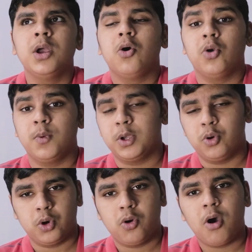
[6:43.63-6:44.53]
or you want to go
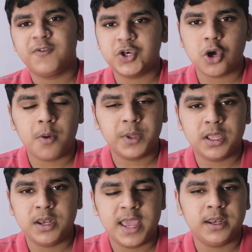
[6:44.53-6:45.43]
to a coffee shop and
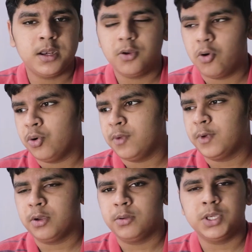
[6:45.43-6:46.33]
then edit, or you
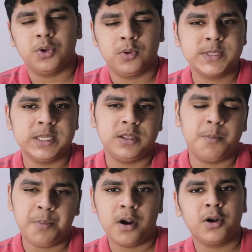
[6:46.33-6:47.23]
want to sit in the
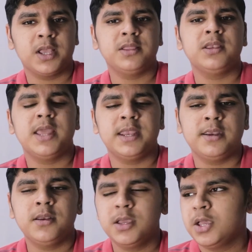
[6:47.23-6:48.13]
park and then edit.